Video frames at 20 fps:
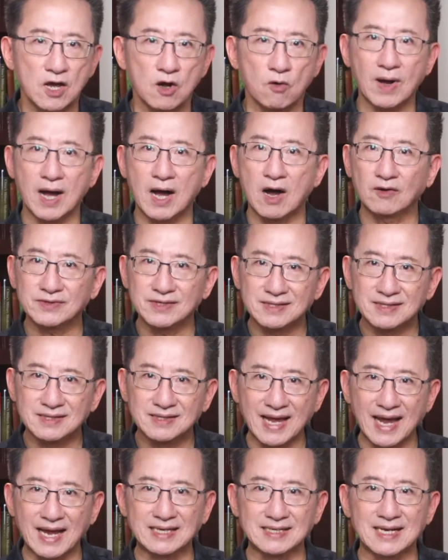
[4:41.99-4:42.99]
while the
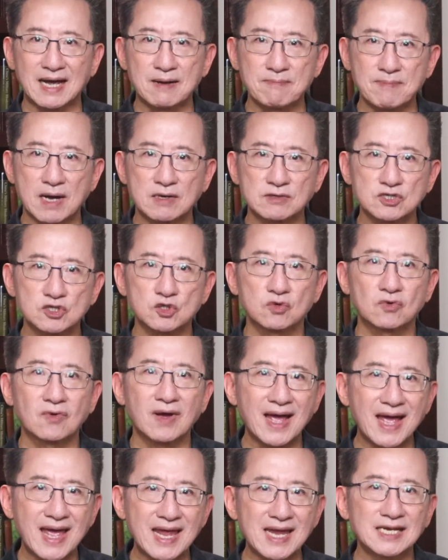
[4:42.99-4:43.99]
debt amounts to
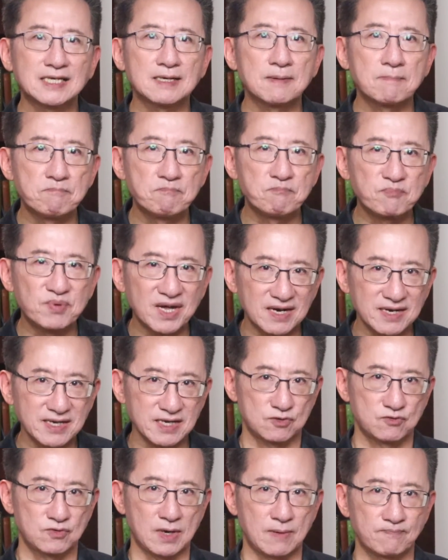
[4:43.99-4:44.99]
8
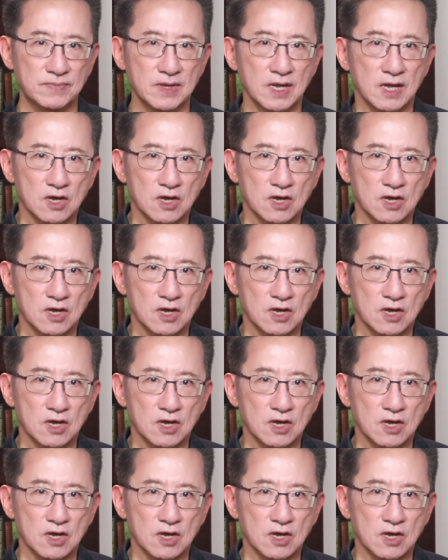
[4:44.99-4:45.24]
billion yuan,